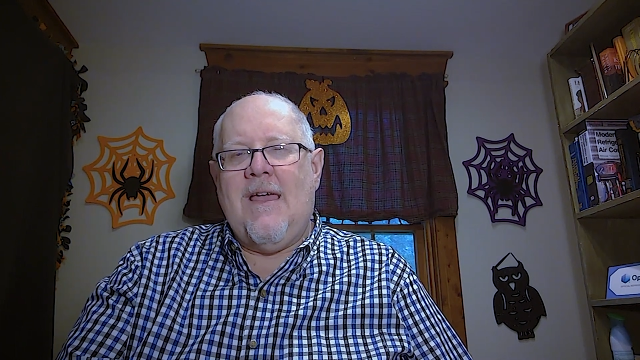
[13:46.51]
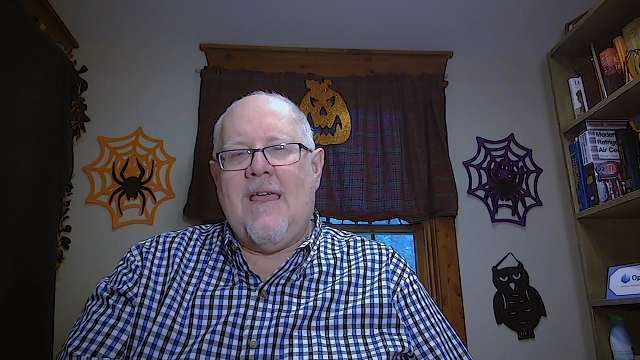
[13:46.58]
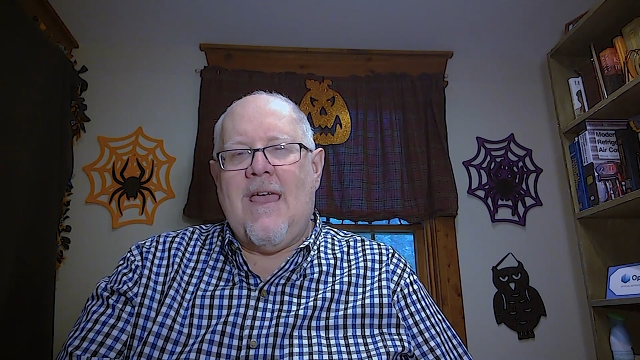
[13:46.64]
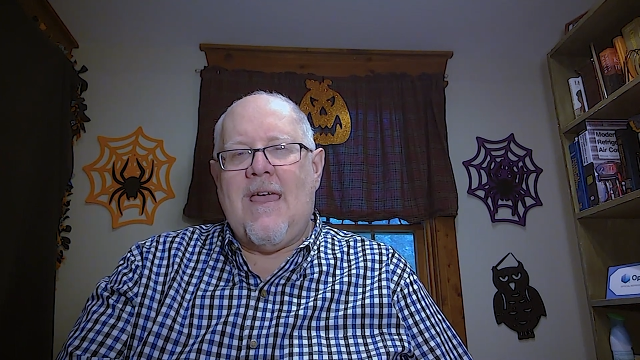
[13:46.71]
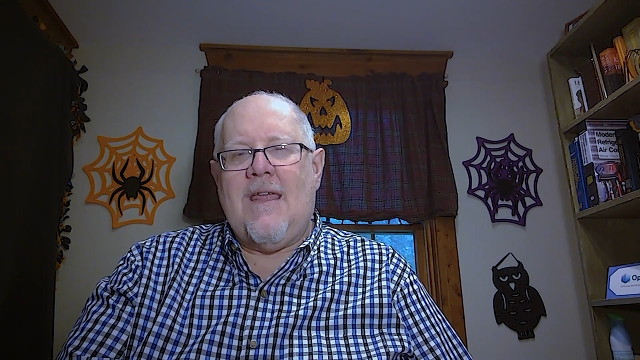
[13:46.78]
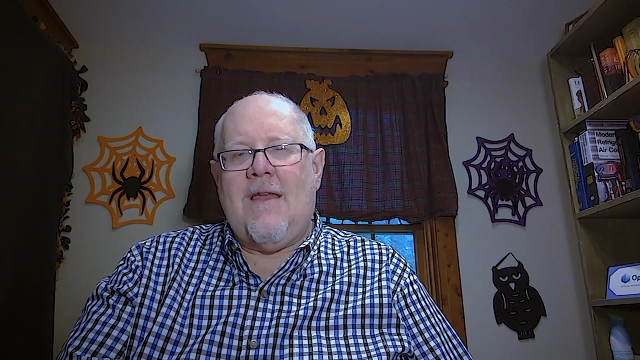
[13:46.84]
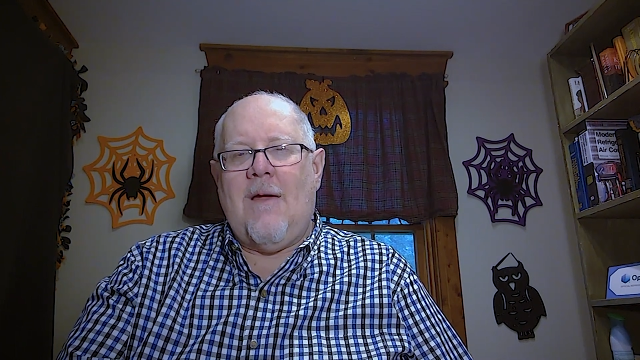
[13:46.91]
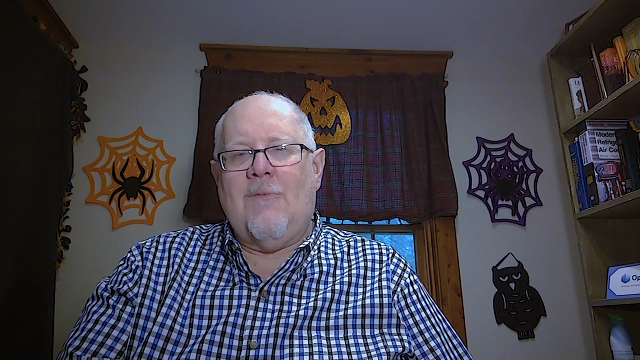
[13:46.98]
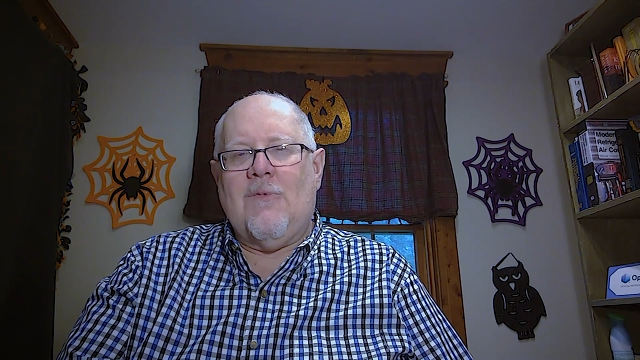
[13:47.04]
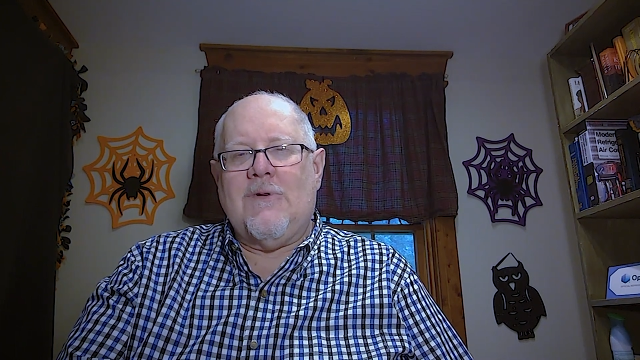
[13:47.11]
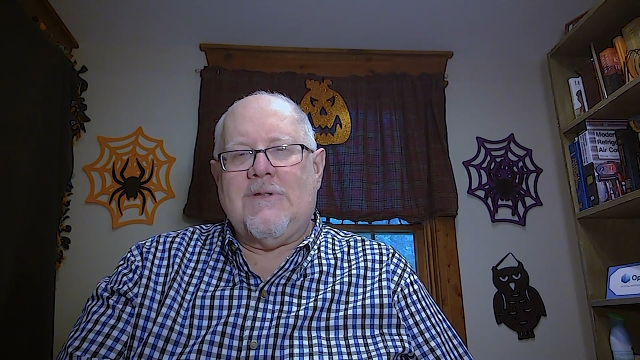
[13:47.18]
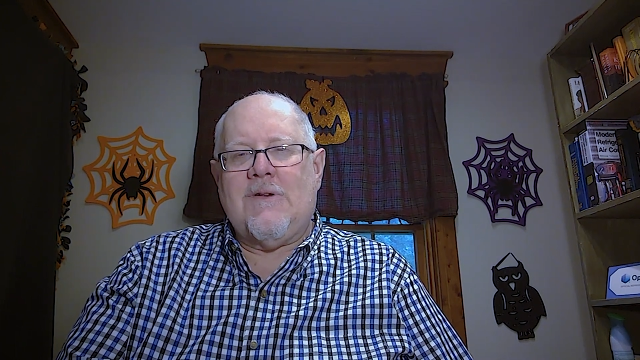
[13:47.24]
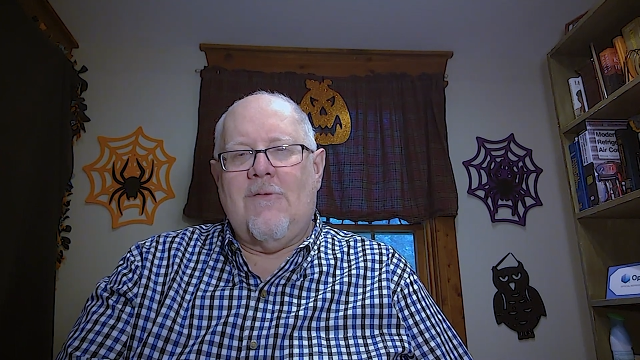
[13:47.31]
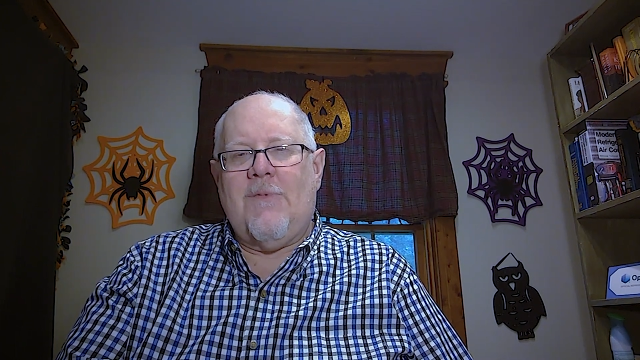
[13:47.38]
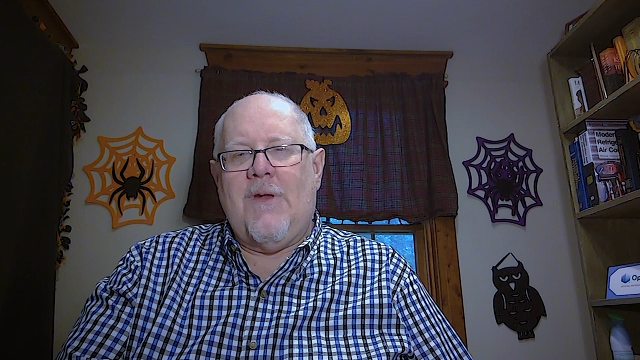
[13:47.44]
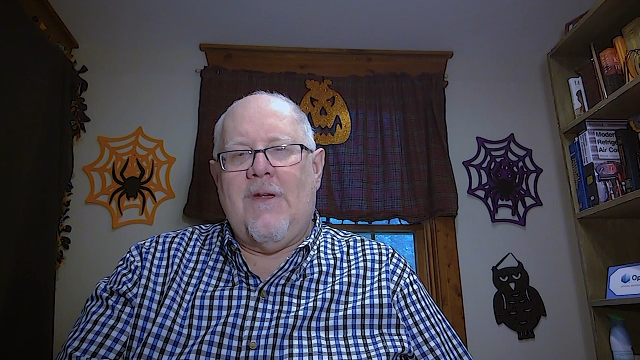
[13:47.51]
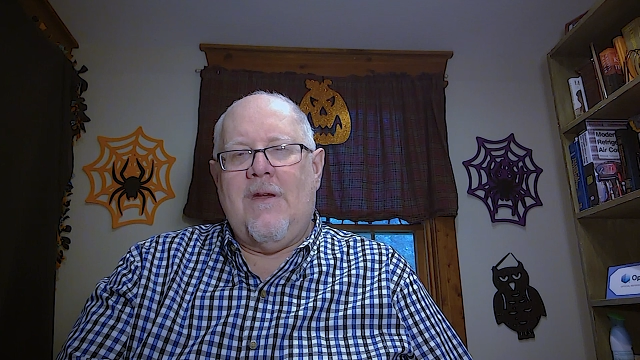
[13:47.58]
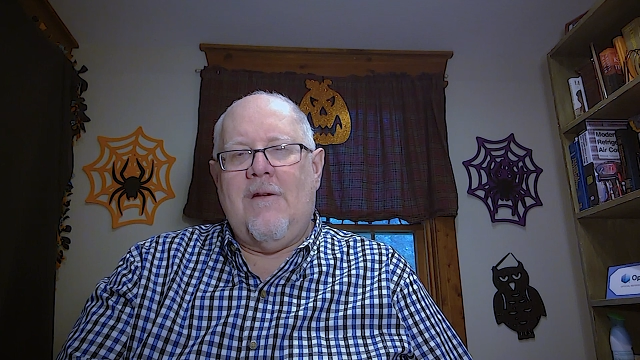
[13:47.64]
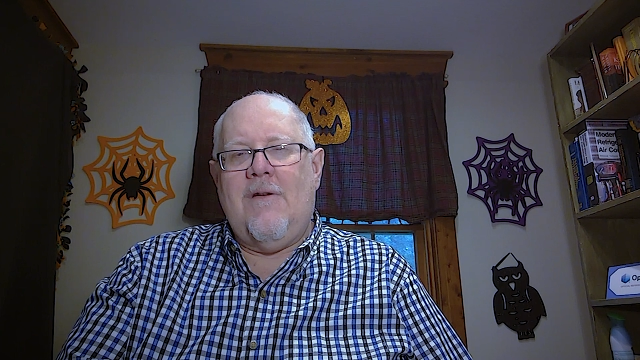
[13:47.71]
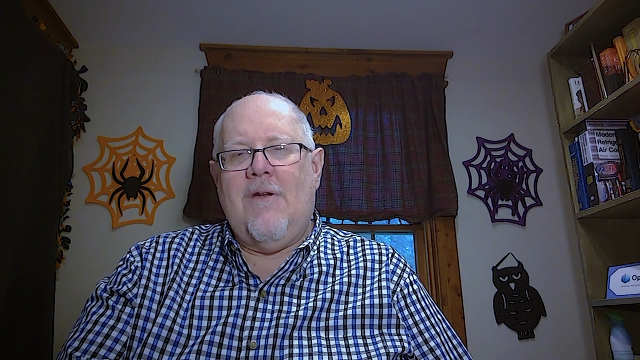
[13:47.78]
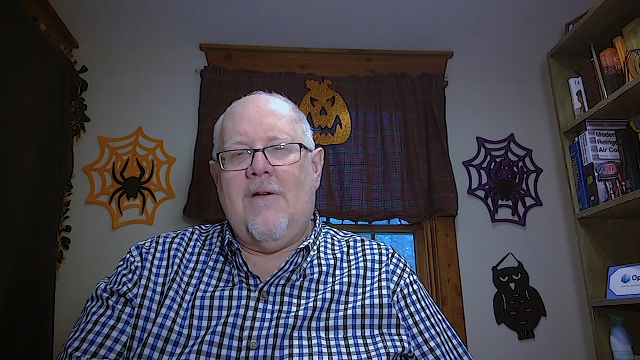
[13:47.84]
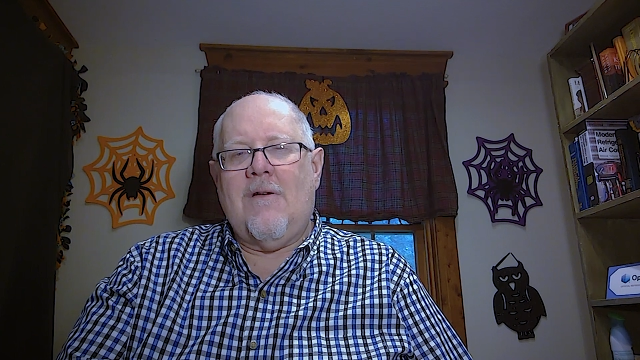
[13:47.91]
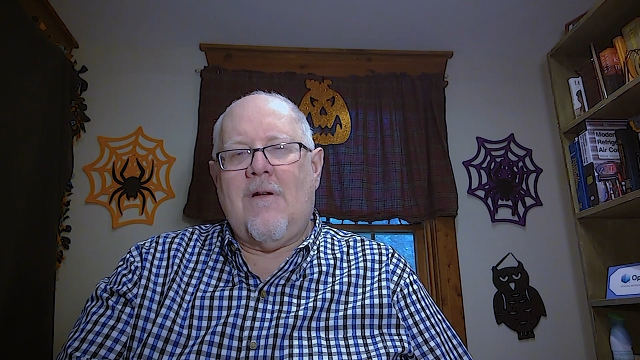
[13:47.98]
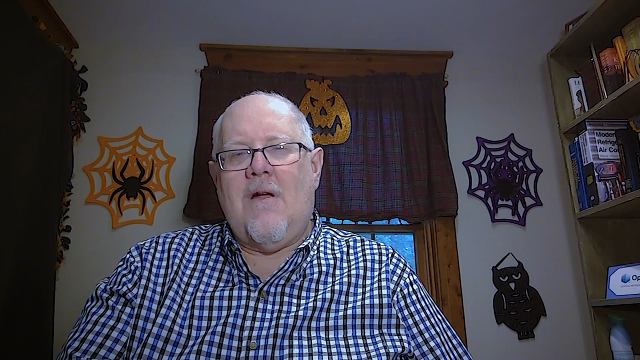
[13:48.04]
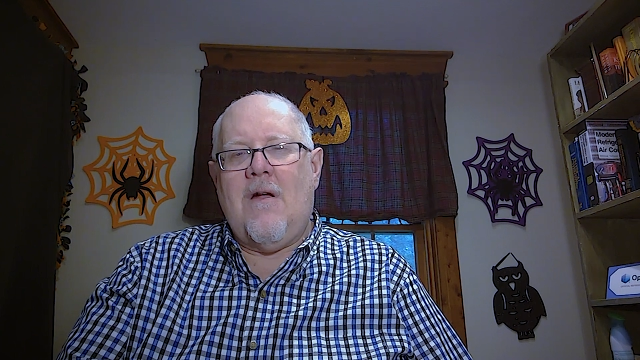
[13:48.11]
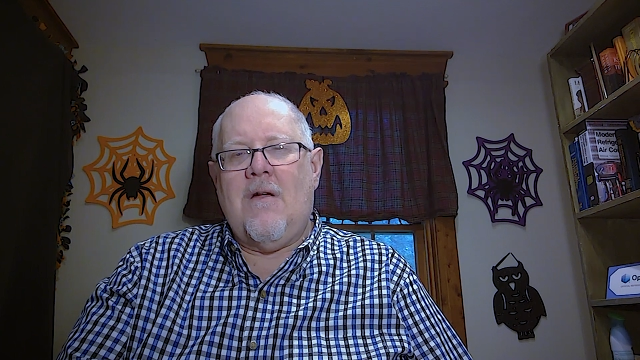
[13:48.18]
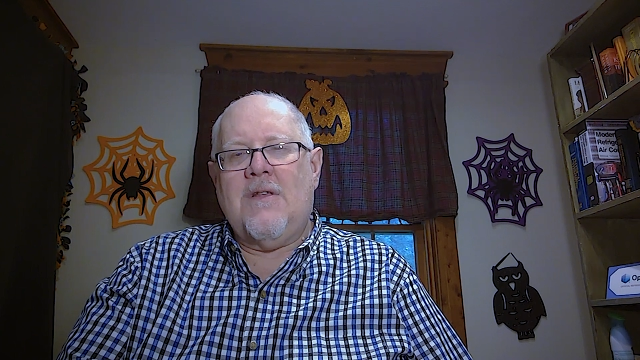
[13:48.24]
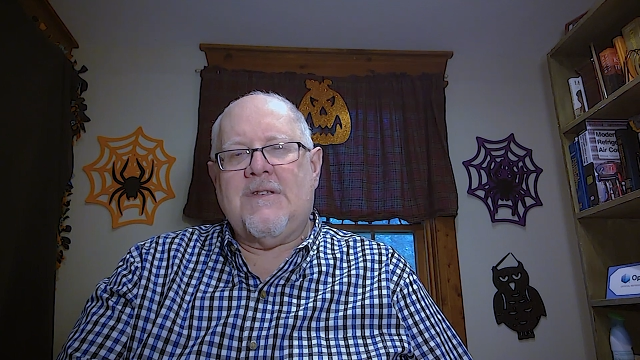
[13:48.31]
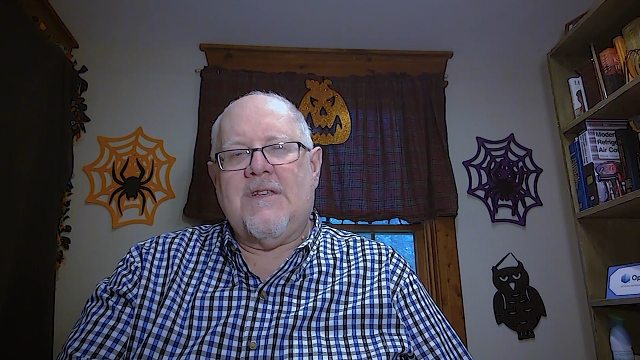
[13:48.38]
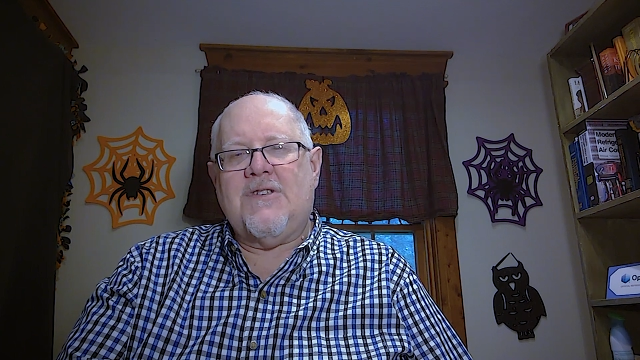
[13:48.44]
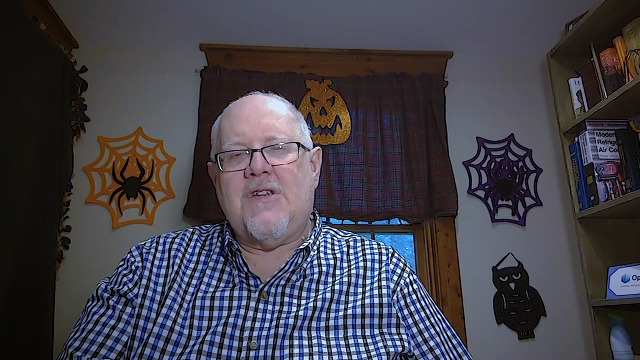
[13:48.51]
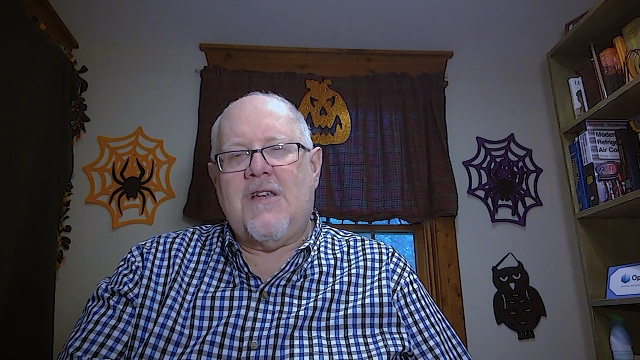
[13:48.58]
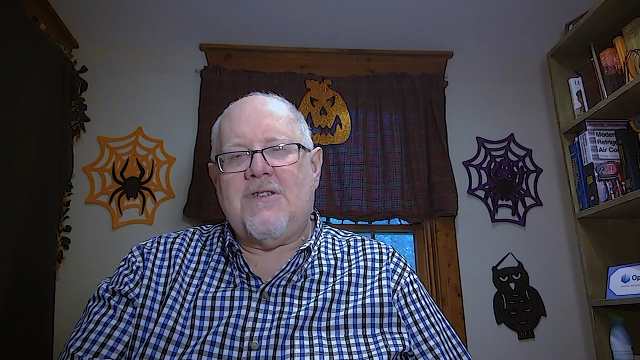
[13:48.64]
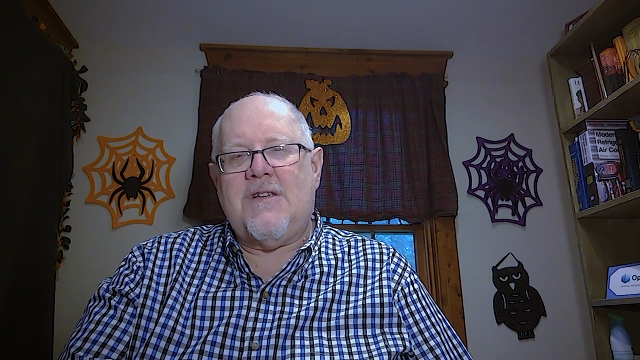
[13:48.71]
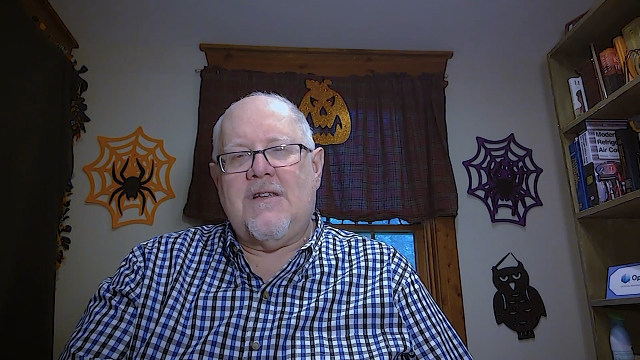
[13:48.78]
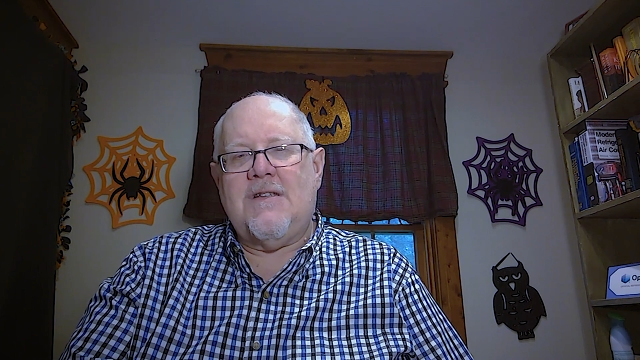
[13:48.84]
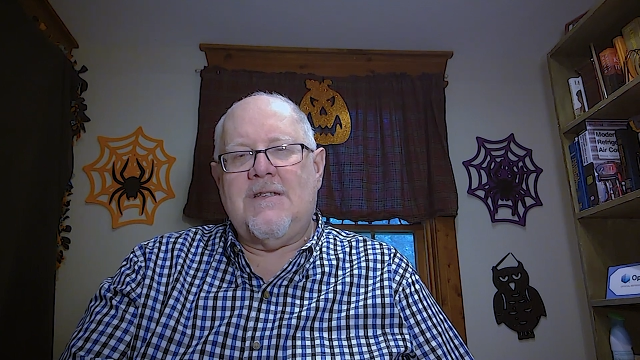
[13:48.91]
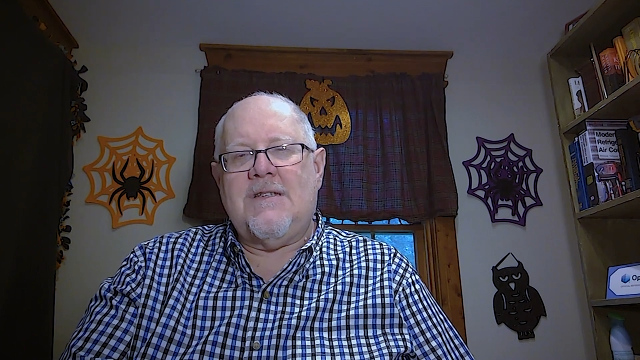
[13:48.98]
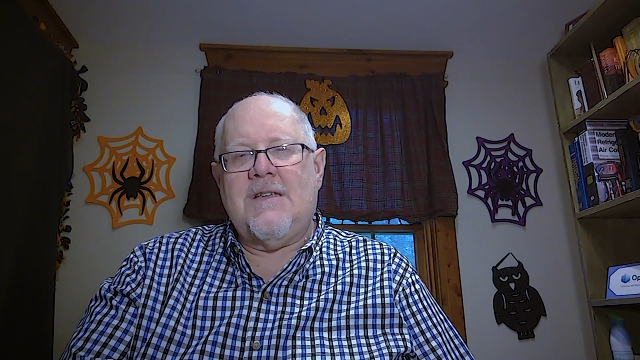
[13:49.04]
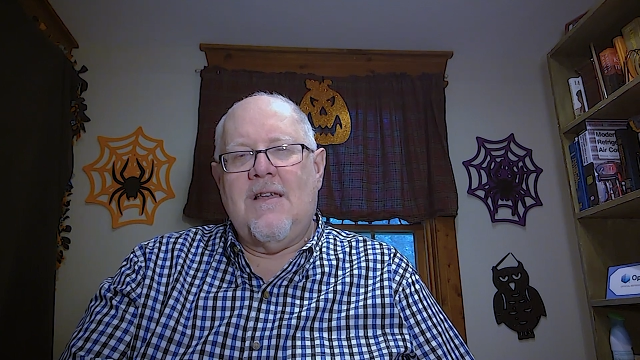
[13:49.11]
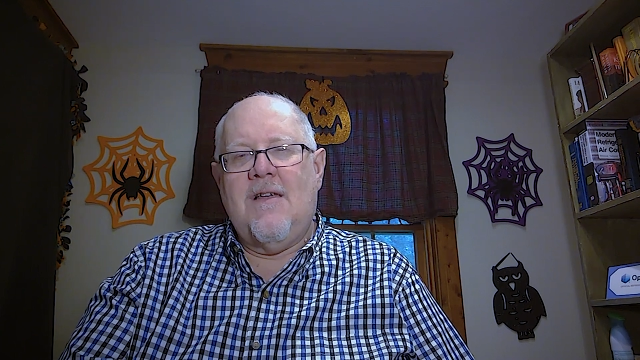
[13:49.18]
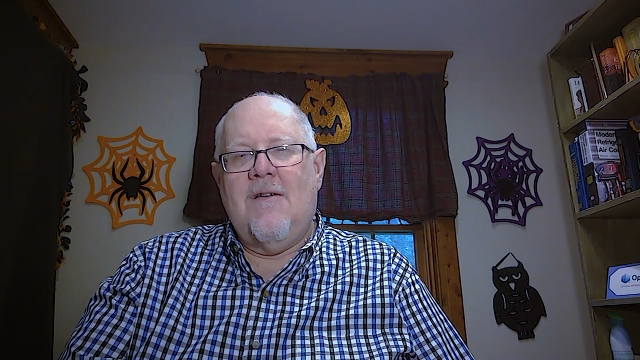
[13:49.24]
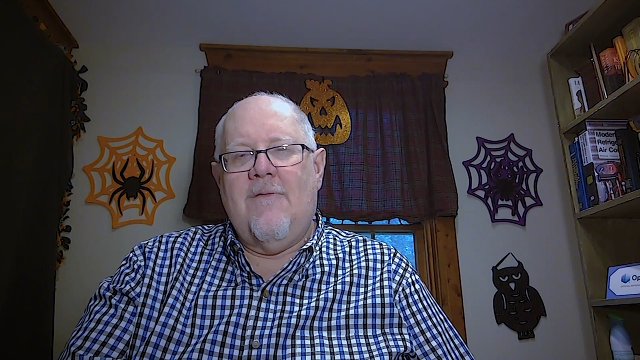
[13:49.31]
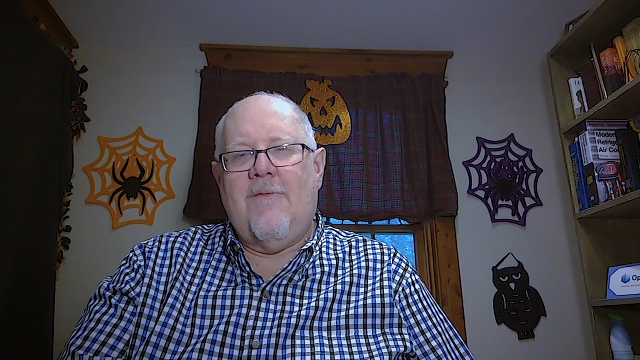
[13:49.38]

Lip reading: Again, I'm always open to hear your suggestions